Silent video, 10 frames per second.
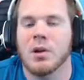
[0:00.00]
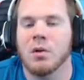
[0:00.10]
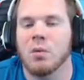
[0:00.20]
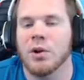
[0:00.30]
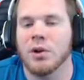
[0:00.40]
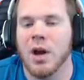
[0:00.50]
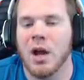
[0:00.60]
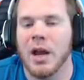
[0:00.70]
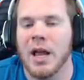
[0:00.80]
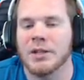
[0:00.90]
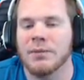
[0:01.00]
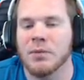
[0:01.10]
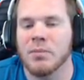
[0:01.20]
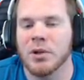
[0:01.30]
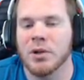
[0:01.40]
when you're not as
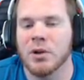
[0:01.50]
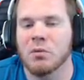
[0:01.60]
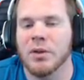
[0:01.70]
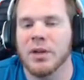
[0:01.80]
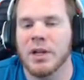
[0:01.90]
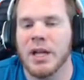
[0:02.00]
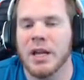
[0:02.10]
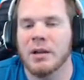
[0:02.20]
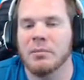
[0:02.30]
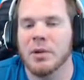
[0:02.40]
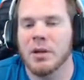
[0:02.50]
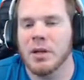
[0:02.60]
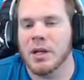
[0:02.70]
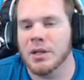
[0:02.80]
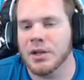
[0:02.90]
familiar with the game,
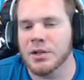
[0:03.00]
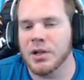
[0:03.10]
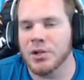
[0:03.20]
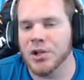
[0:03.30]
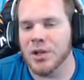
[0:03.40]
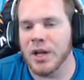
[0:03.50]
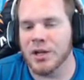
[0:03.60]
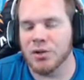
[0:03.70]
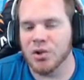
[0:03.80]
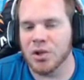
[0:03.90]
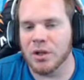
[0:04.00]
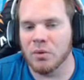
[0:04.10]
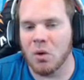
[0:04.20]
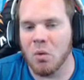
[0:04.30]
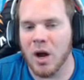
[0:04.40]
is the dungeon that usually
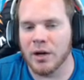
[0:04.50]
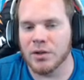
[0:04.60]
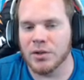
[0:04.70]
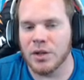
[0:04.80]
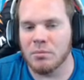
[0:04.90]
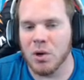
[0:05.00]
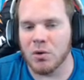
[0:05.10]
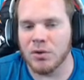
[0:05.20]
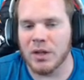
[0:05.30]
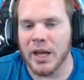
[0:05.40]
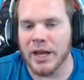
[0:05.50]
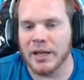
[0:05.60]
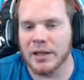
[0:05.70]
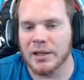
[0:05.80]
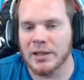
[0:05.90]
requires the most, like,
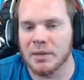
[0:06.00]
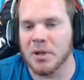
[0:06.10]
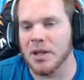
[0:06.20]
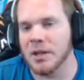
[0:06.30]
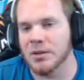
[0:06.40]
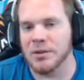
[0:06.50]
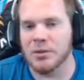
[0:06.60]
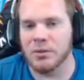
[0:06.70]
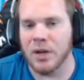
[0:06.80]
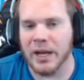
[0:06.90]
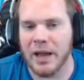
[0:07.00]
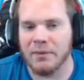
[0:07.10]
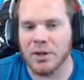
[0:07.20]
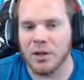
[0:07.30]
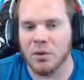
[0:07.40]
dipping into, like
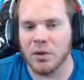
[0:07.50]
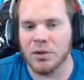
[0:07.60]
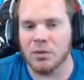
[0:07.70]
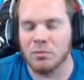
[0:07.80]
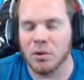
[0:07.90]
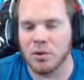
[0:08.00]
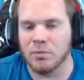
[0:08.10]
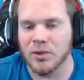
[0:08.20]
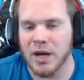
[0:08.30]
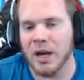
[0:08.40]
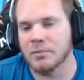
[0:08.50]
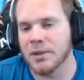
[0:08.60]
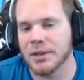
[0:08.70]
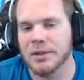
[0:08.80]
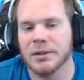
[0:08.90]
having to go into multiple times.